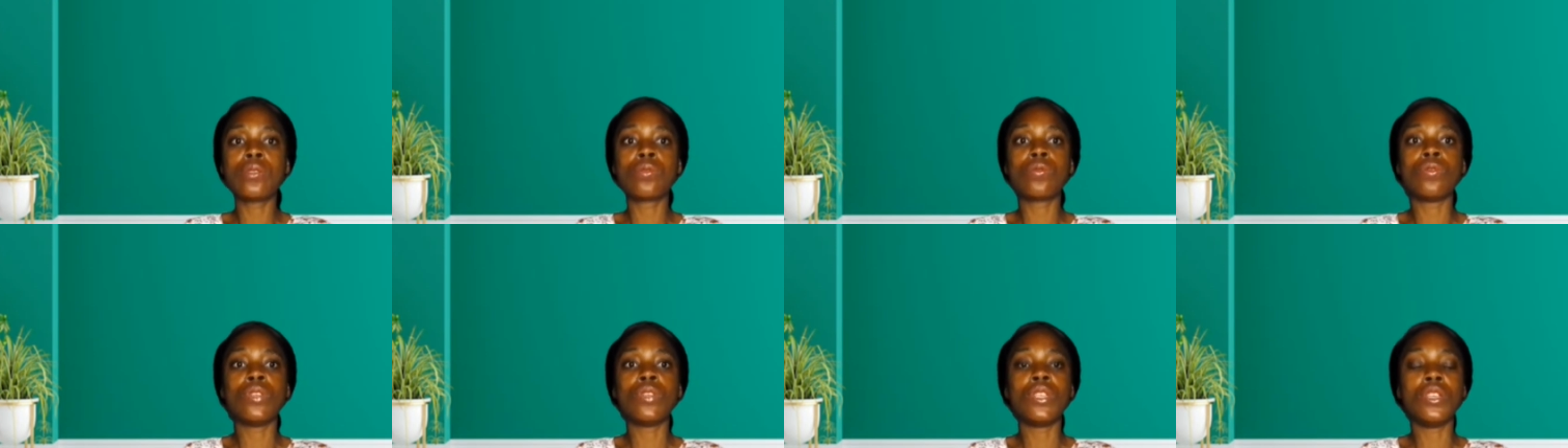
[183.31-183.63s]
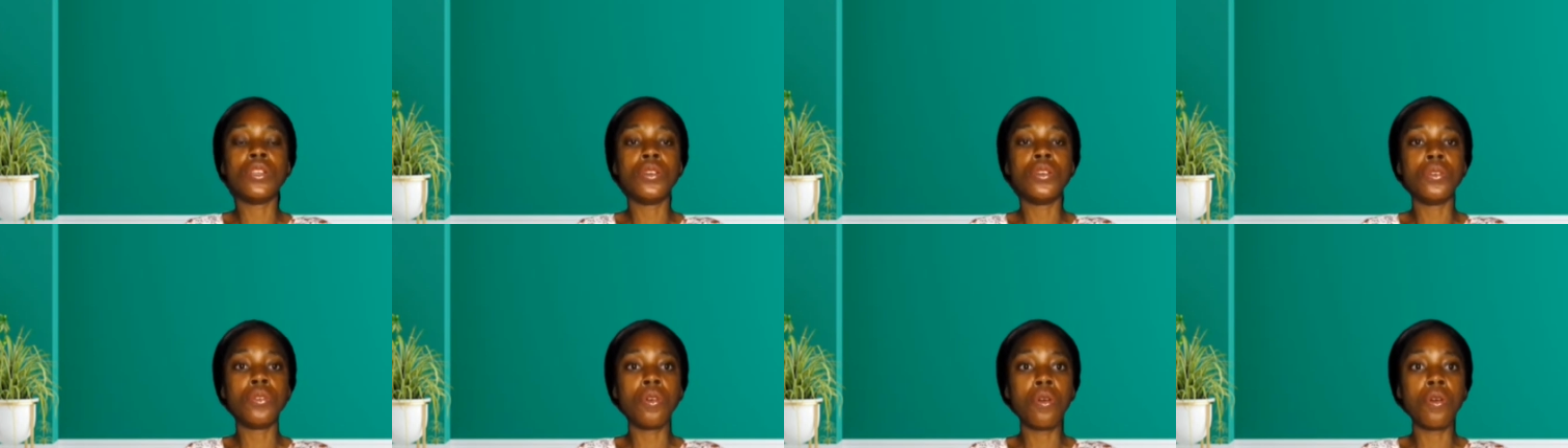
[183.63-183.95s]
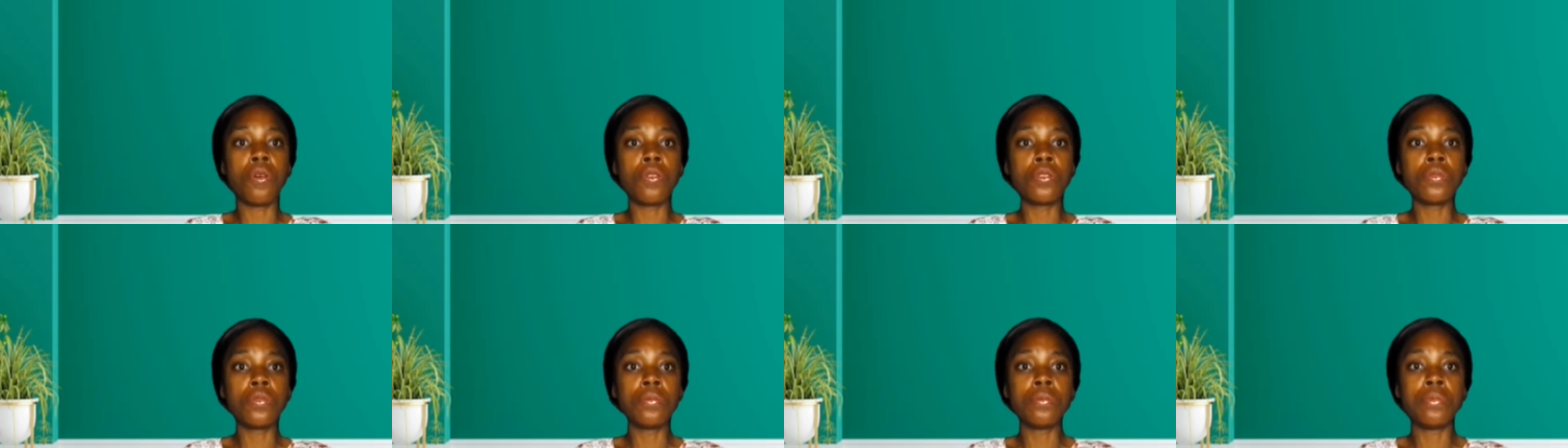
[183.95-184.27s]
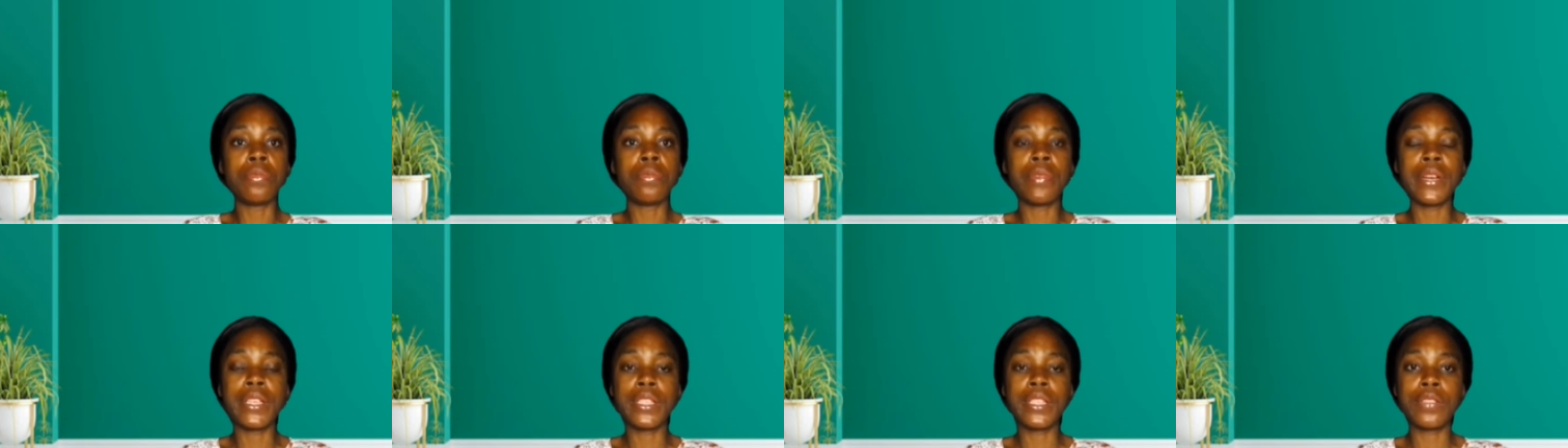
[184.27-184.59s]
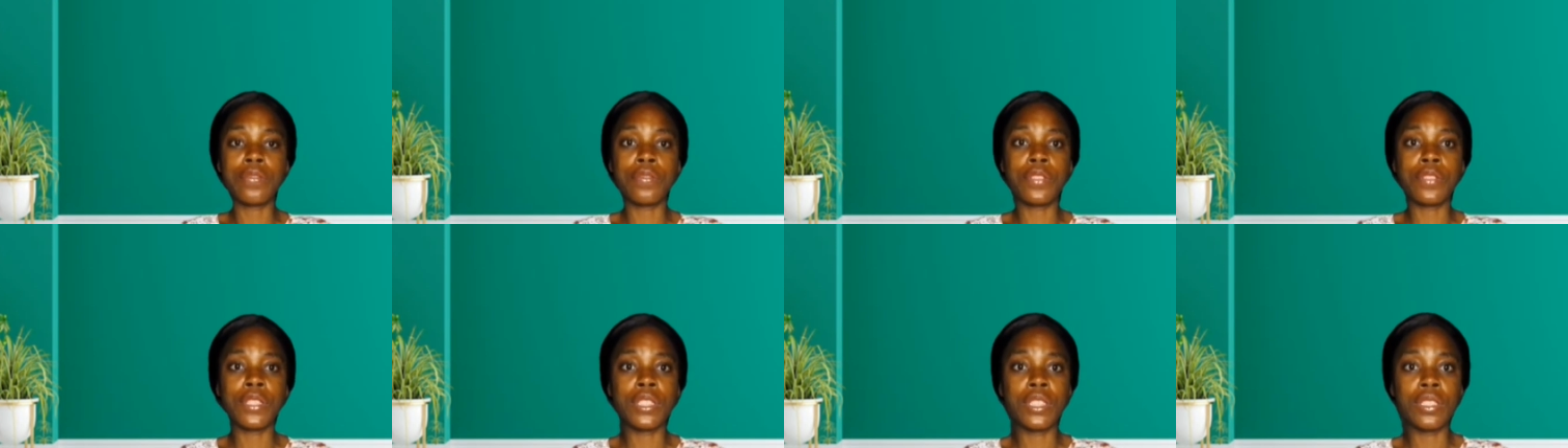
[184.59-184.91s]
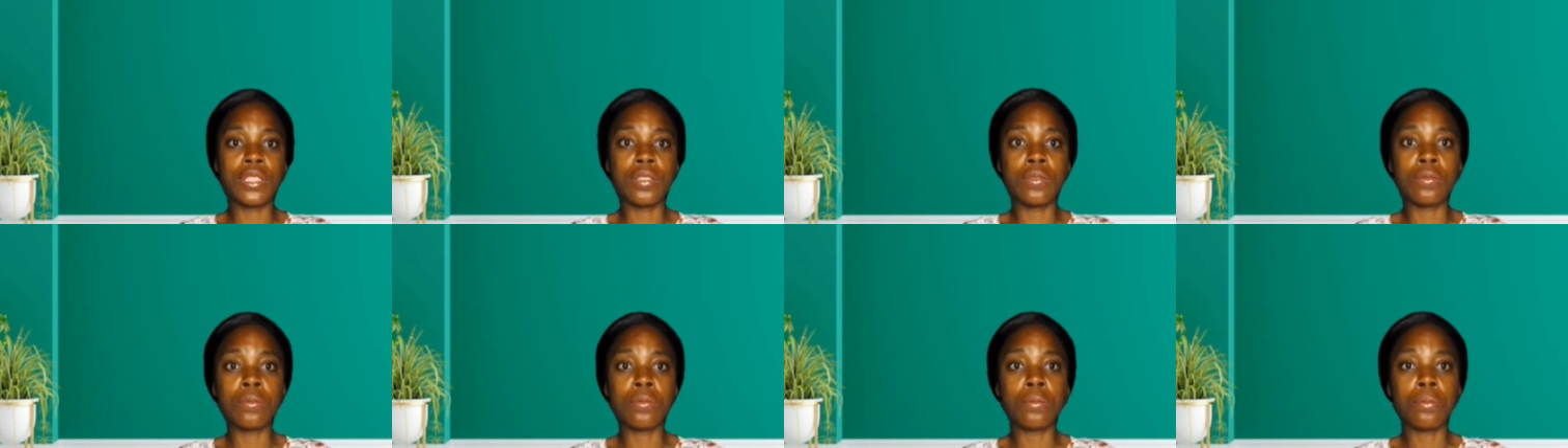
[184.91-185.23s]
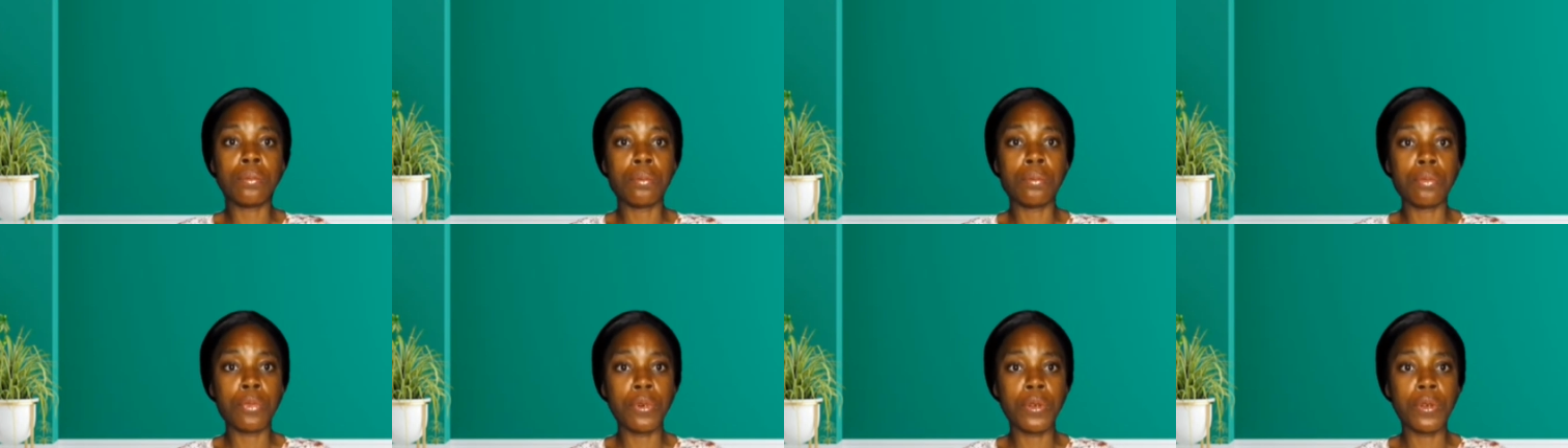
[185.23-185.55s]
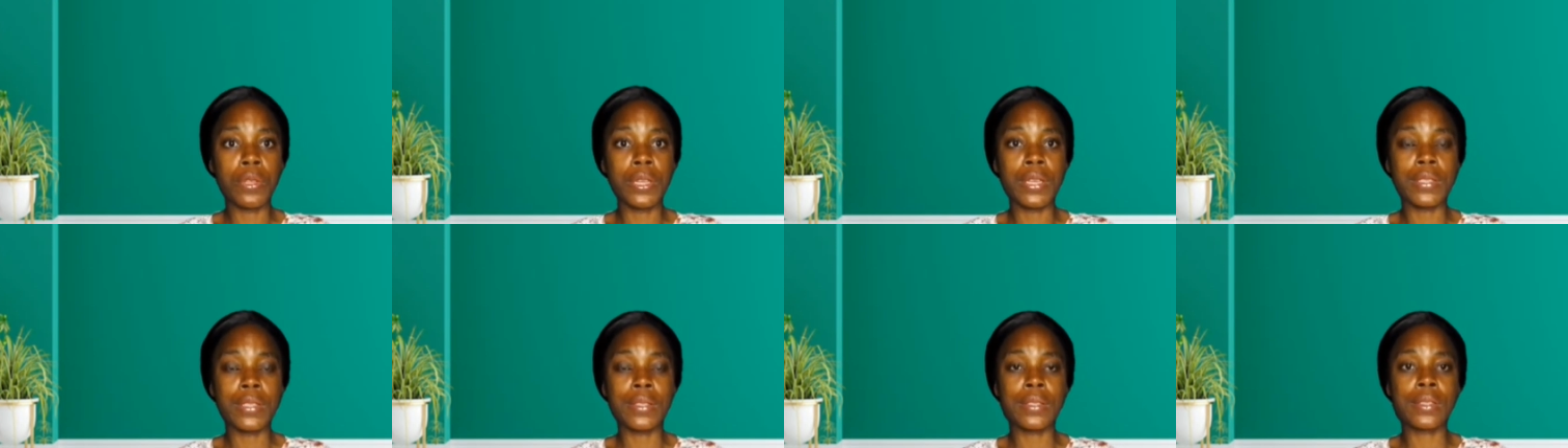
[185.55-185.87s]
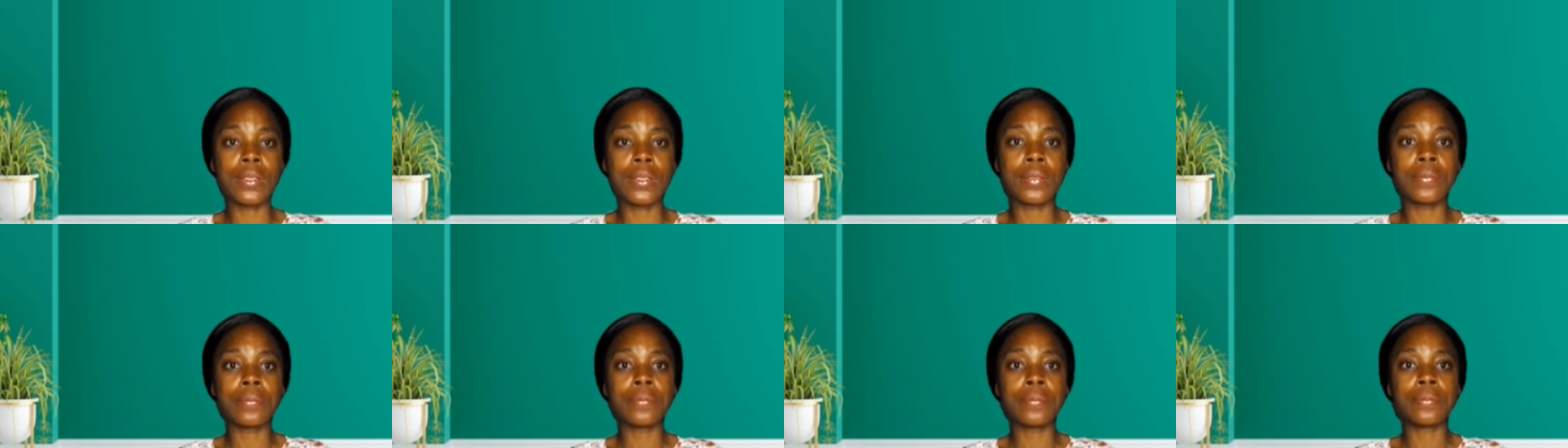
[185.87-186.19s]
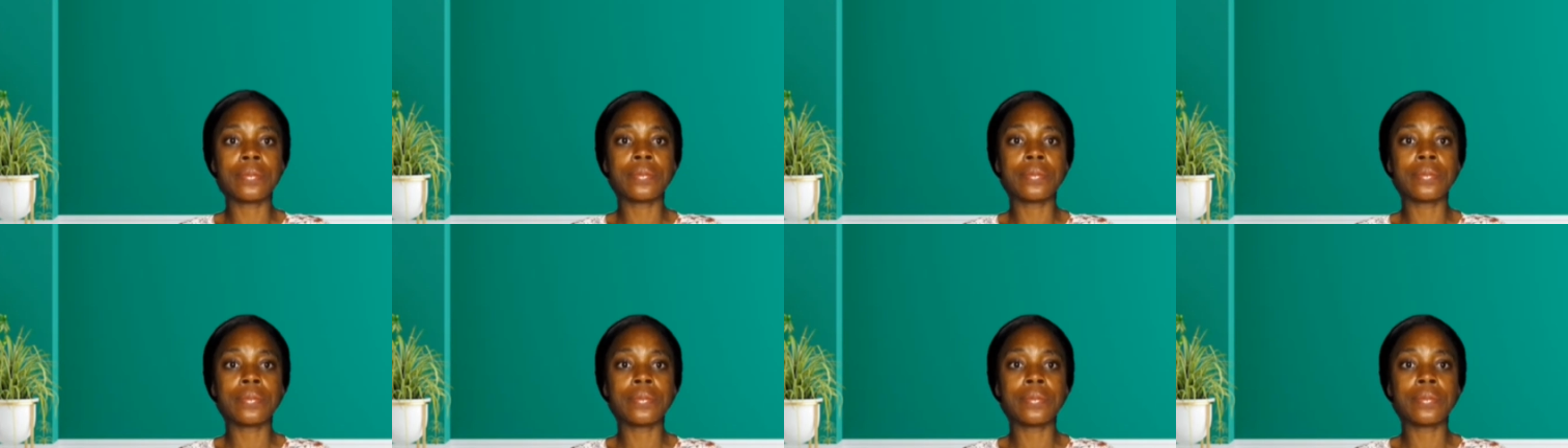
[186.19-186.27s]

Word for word: to in a non-breastfeeding mothers.